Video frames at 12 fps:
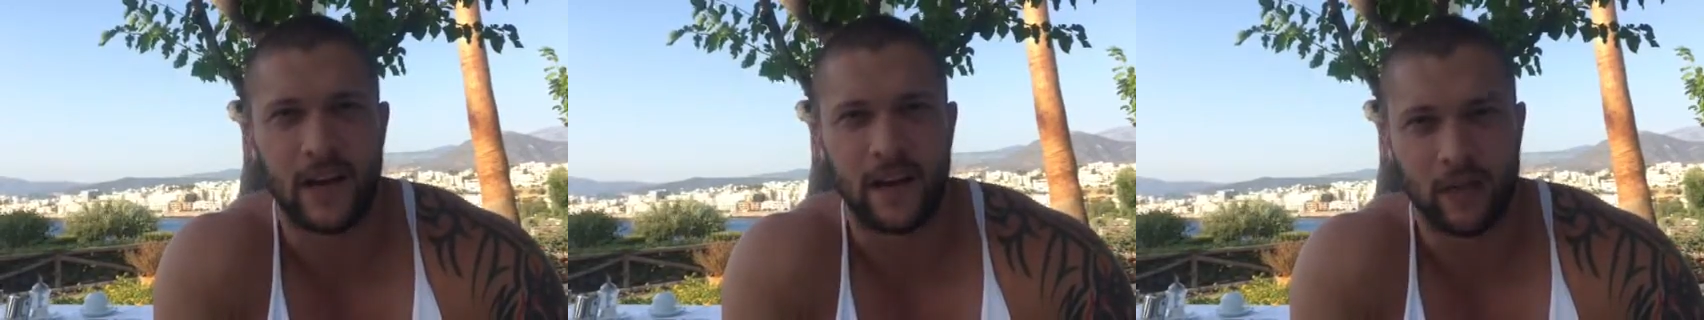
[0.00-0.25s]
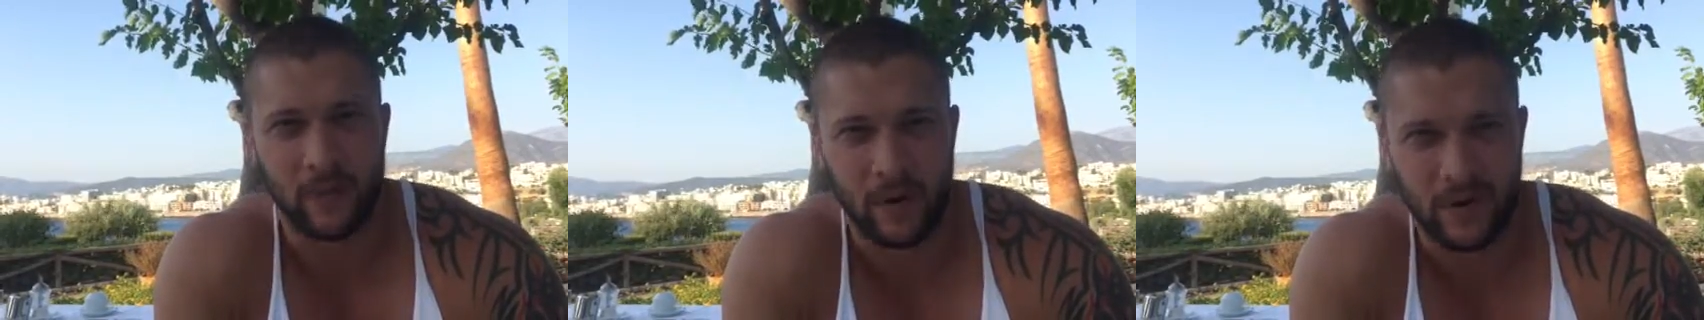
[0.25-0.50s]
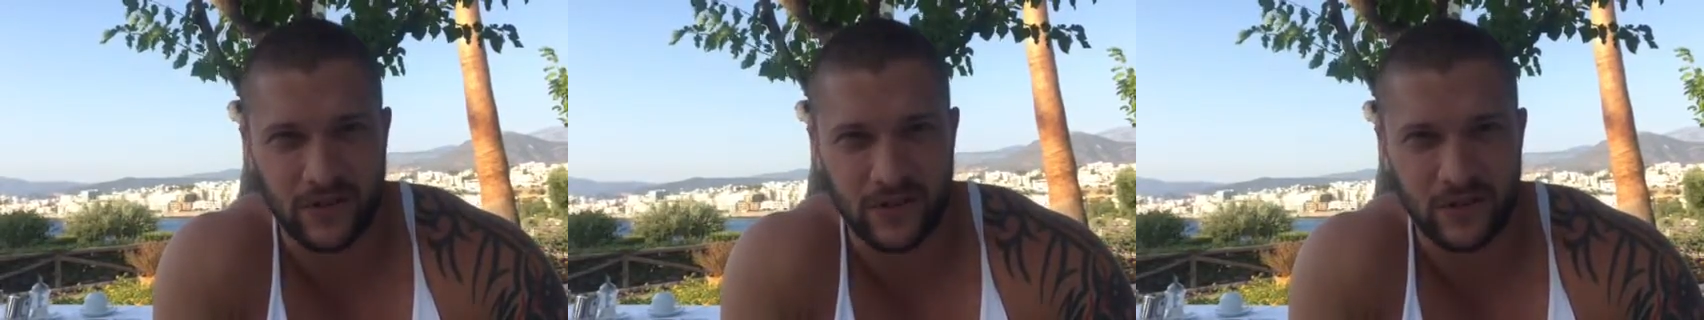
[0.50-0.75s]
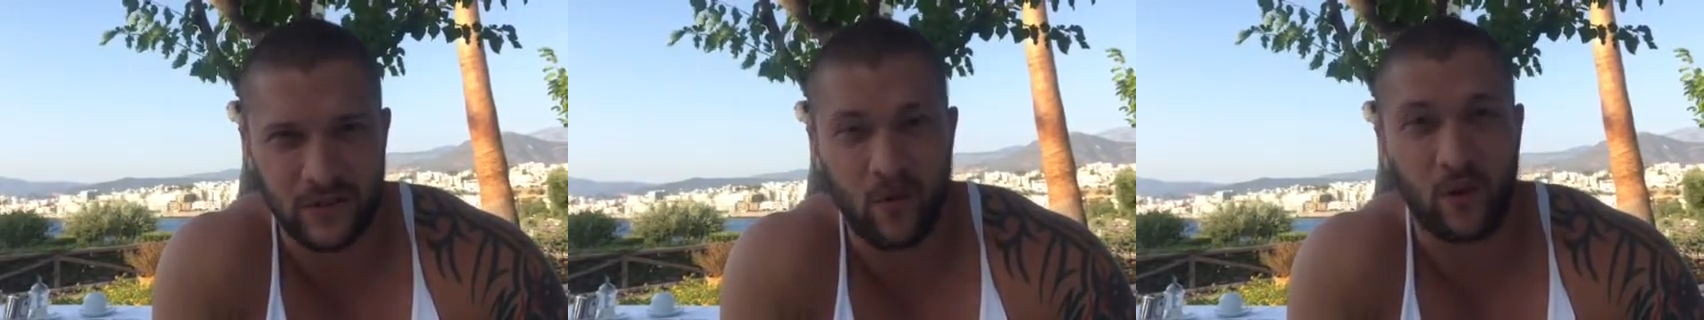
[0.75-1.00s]
of a
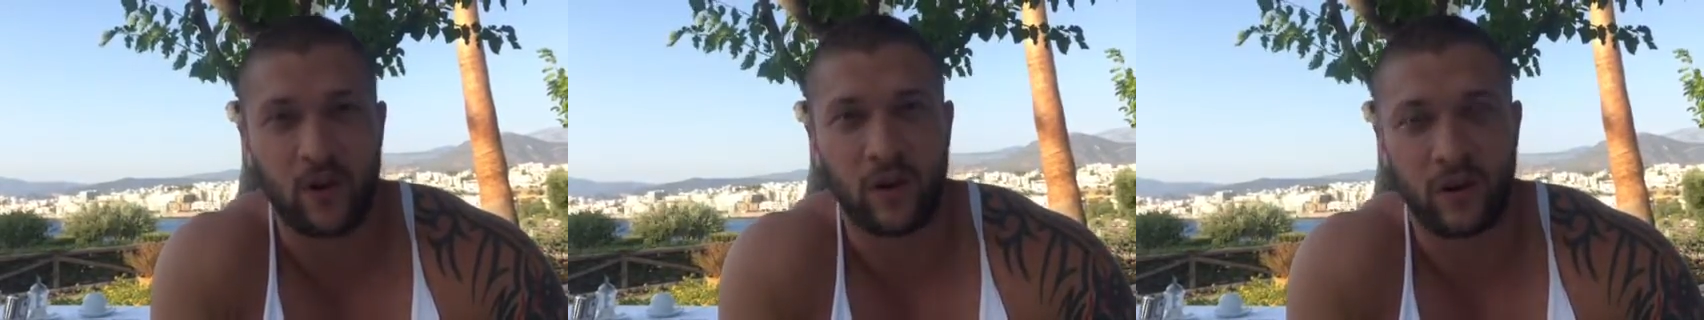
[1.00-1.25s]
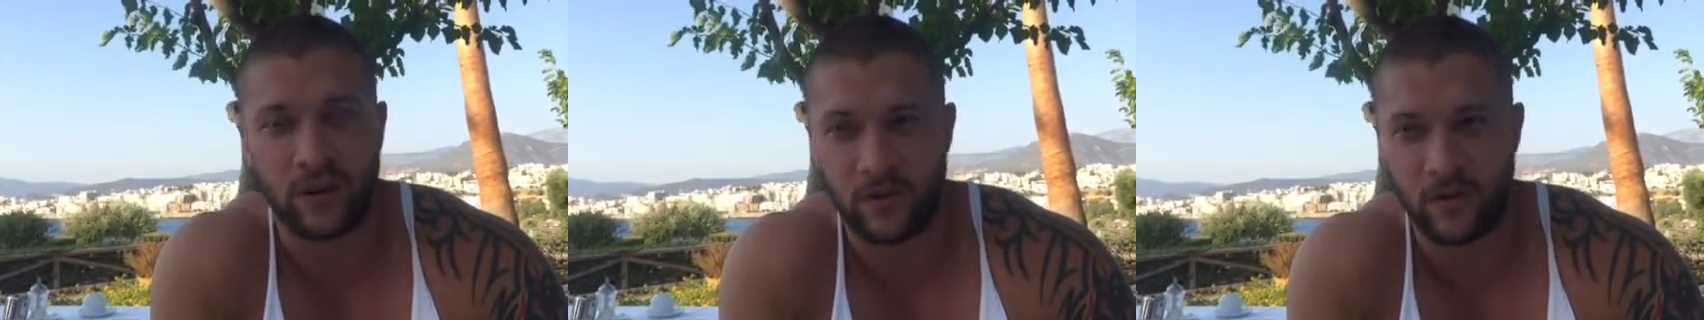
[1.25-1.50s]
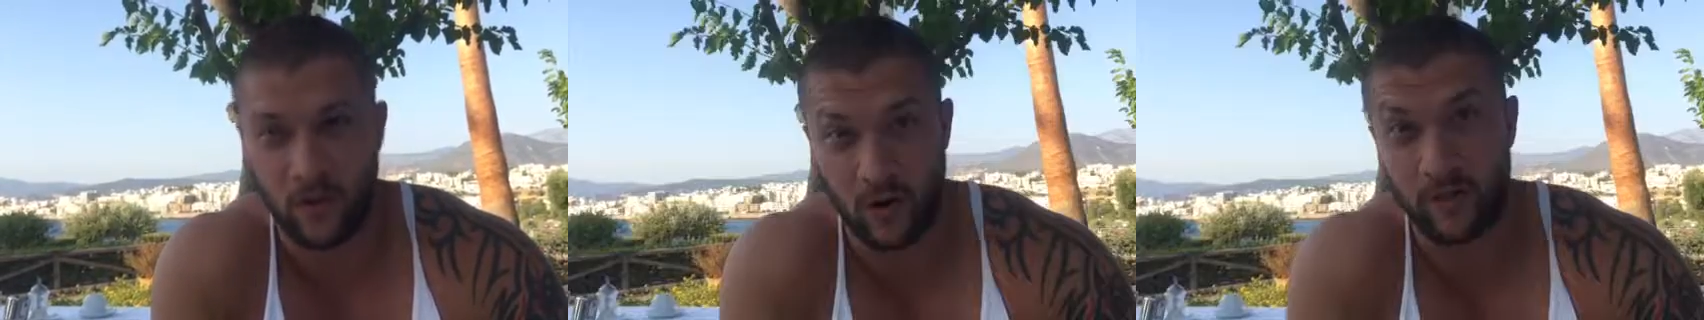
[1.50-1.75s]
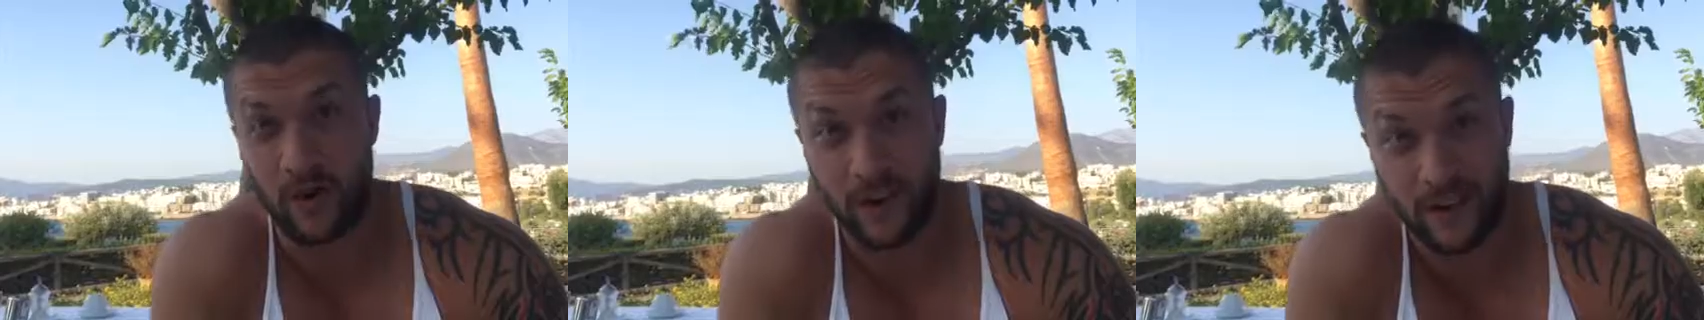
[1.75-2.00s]
person or,
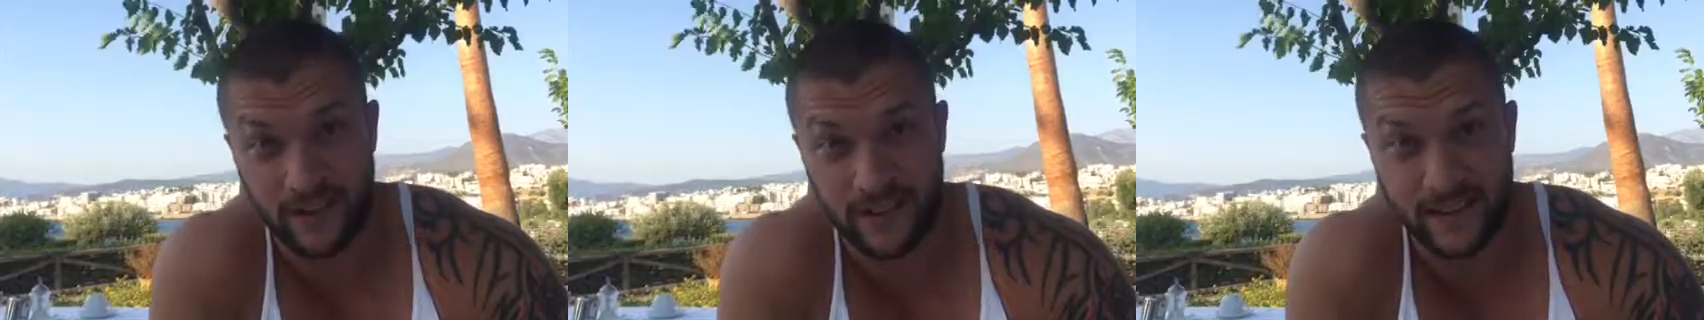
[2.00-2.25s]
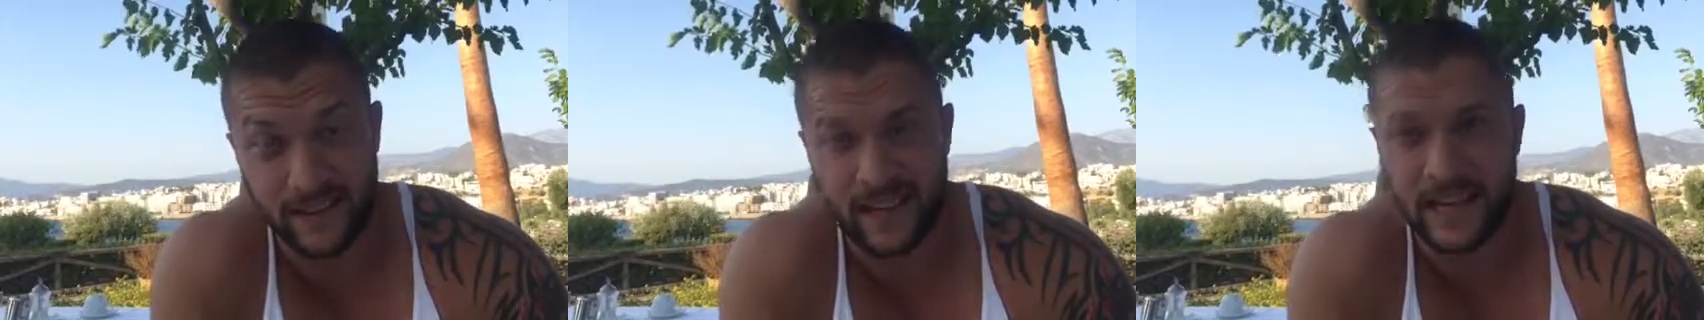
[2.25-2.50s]
or a product.